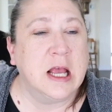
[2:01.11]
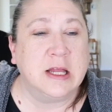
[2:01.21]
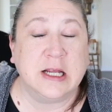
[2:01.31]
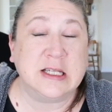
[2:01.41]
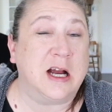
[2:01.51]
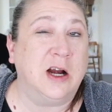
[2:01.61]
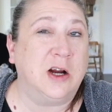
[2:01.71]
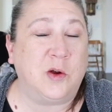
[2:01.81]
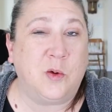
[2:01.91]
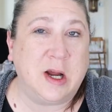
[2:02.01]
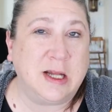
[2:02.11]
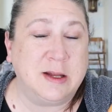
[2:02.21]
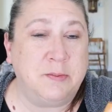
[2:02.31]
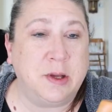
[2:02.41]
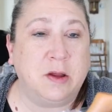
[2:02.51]
These aren't quite
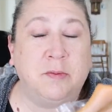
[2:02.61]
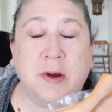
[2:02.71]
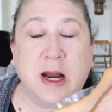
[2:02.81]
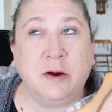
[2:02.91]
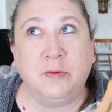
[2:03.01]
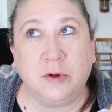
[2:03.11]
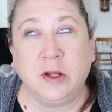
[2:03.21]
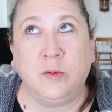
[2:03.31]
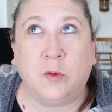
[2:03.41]
the bill, but I really